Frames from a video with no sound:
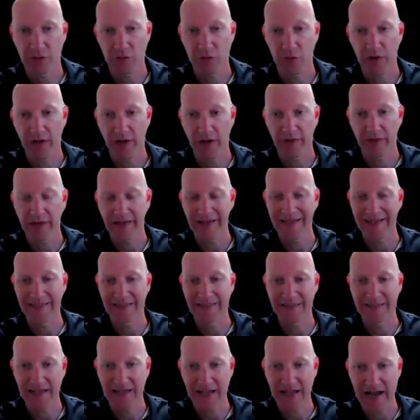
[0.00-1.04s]
with
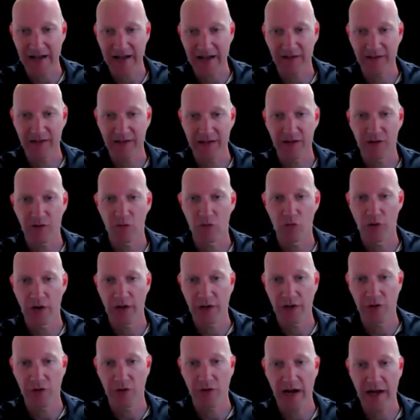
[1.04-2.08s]
exactly
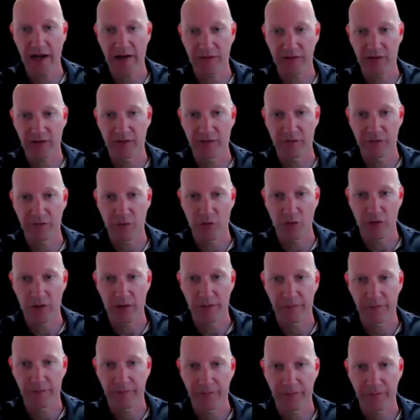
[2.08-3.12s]
what you're asking for,